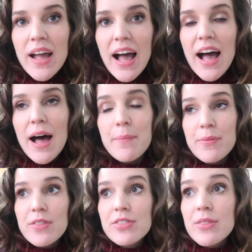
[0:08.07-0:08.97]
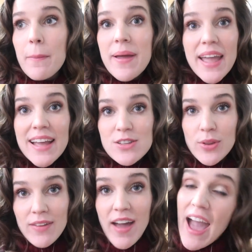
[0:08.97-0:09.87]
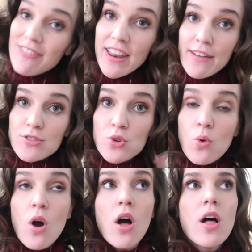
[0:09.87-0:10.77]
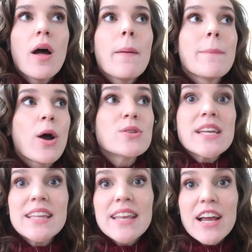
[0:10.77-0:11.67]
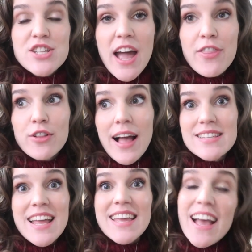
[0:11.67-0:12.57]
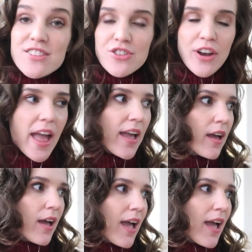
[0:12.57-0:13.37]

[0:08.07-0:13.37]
Um, the big kids only have a half day of school. Posey and Lindy actually had their last day yesterday,